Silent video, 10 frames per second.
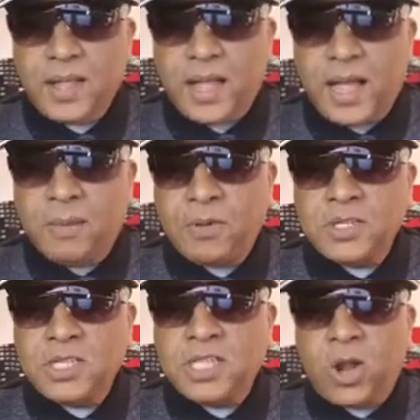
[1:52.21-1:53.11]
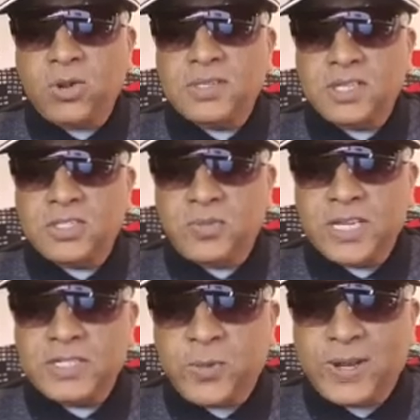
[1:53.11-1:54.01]
I'm on the throne, says
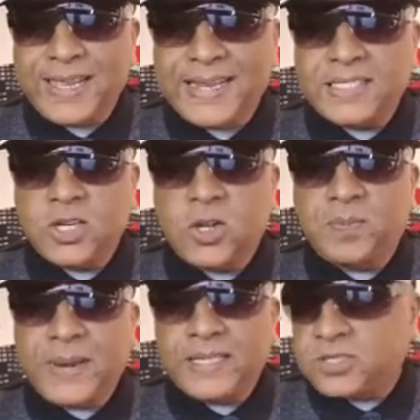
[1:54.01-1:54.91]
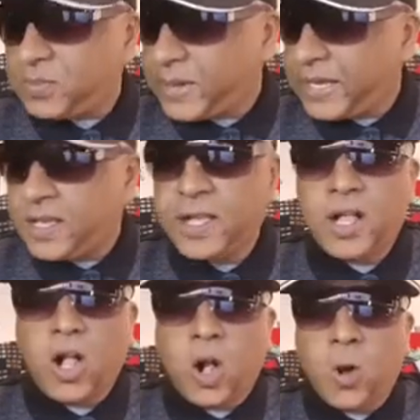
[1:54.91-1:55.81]
Sumesh Mudli. That's a good place to be.
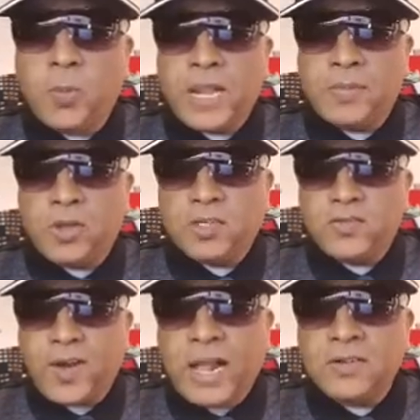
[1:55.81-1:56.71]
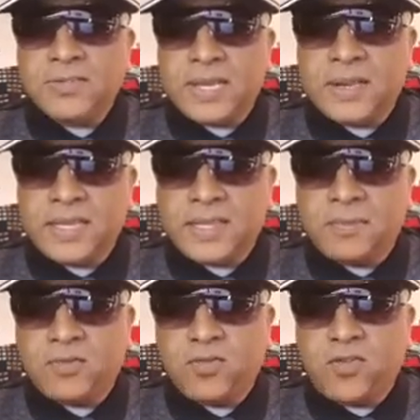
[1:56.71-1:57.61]
Open up those valves and let
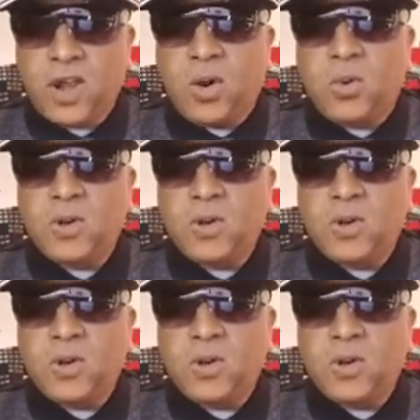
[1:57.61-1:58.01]
them flow.